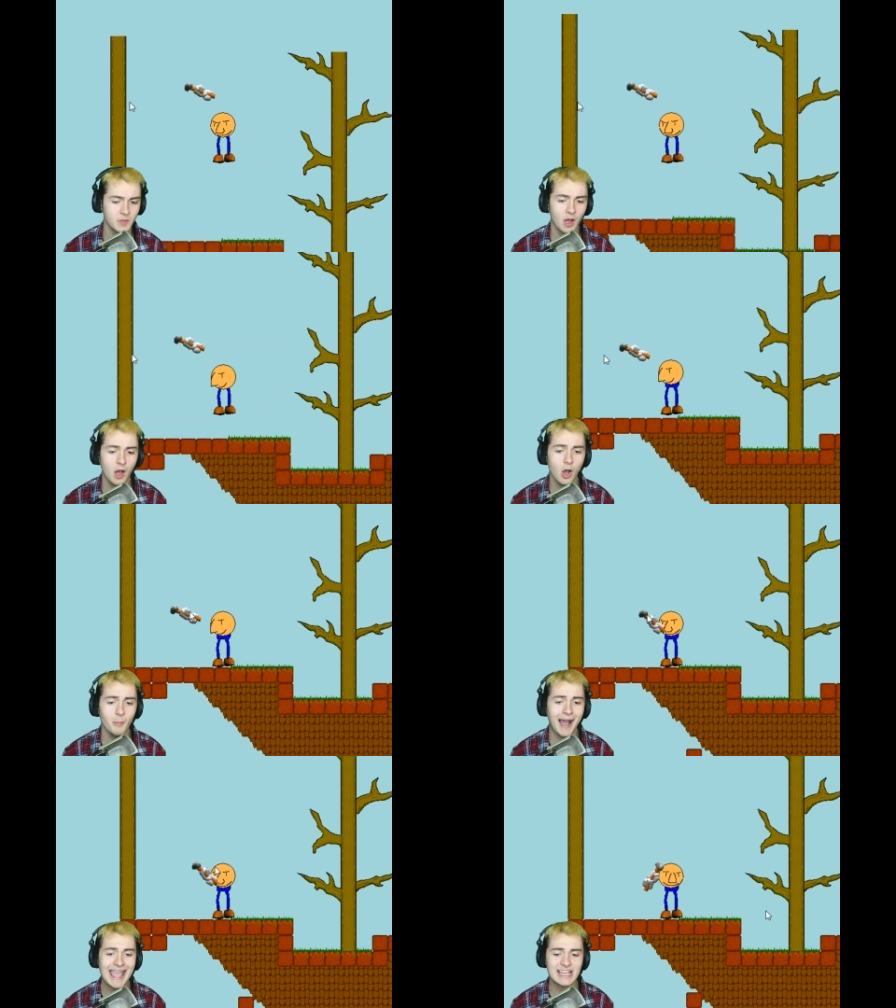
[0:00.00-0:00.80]
Oh
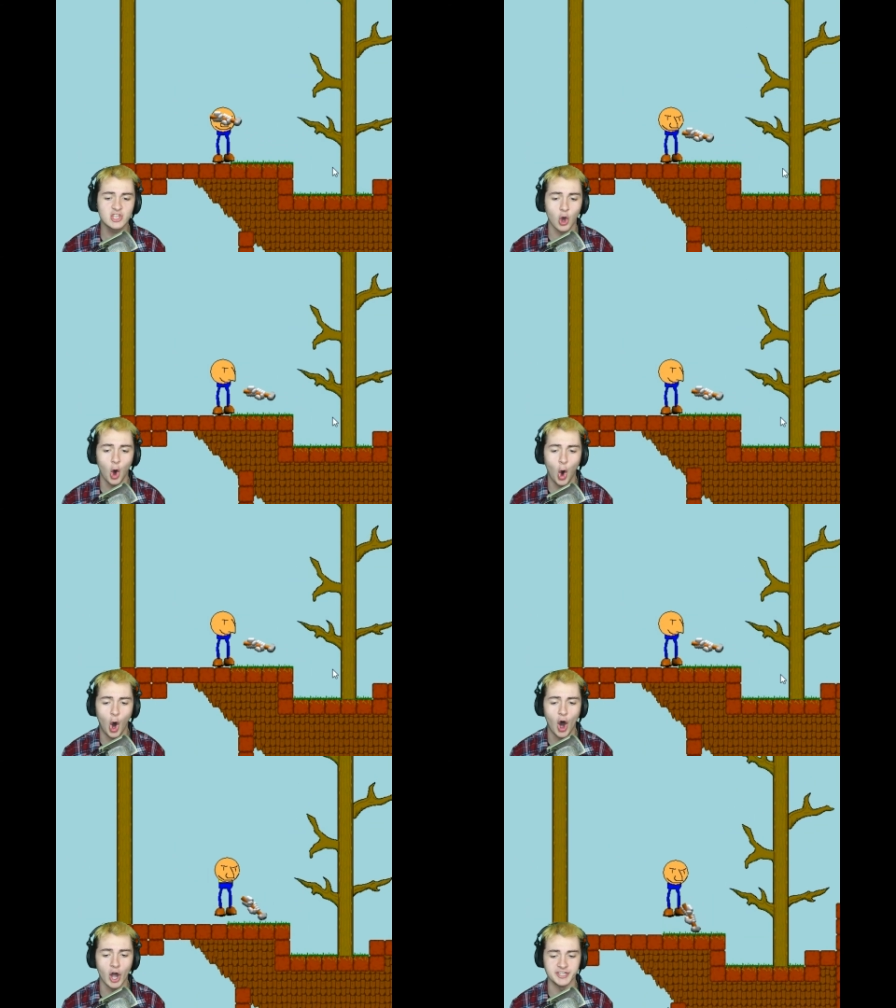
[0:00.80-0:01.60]
my
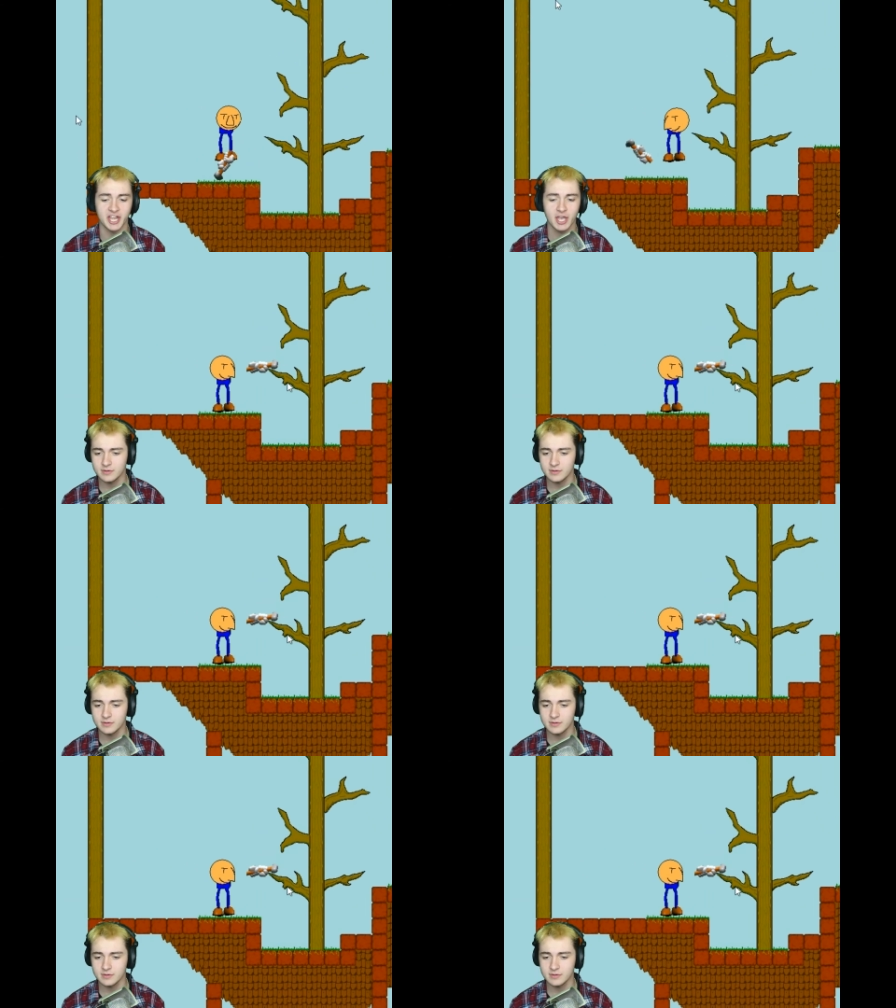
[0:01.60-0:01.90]
god!